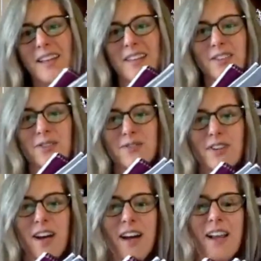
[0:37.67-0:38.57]
you've
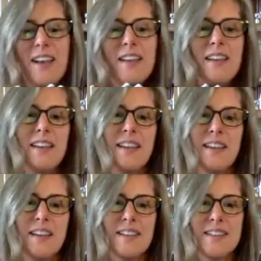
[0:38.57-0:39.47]
got,
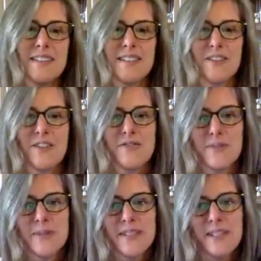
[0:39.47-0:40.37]
this is all
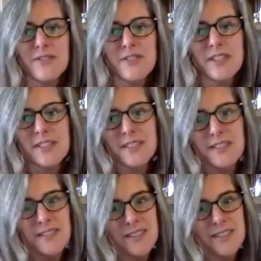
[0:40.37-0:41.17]
from Essentrics.